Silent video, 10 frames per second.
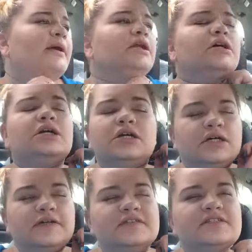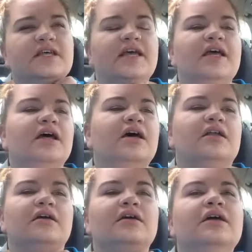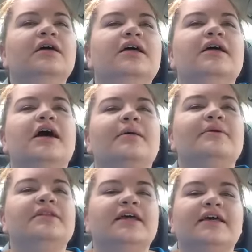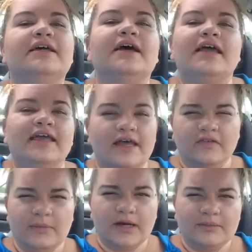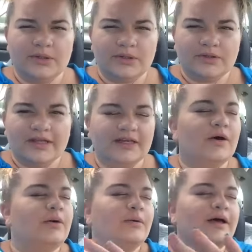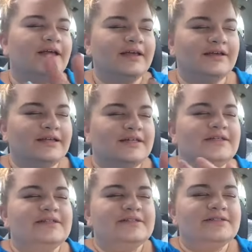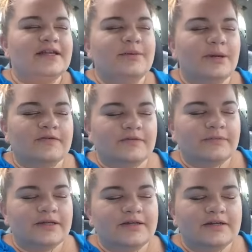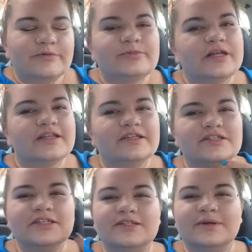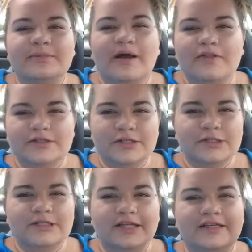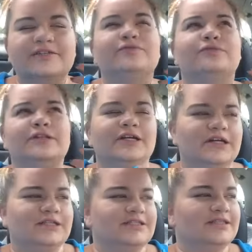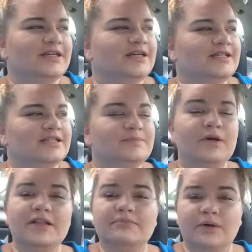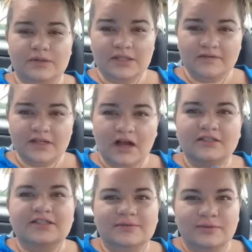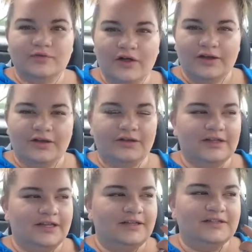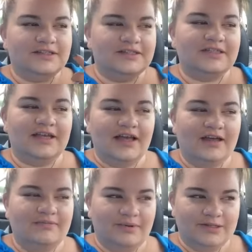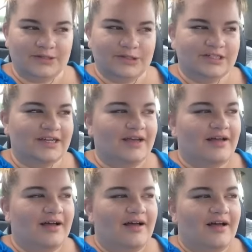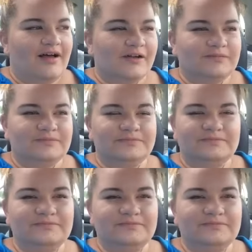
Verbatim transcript: my nerves and I'm in like a I hate everybody mood. Like, go away. Stay away from me. But I think it's just because my mouth is hurting. Like, it really hurts this is probably the most I've talked because I've been vlogging all day since I had my surgery. Um,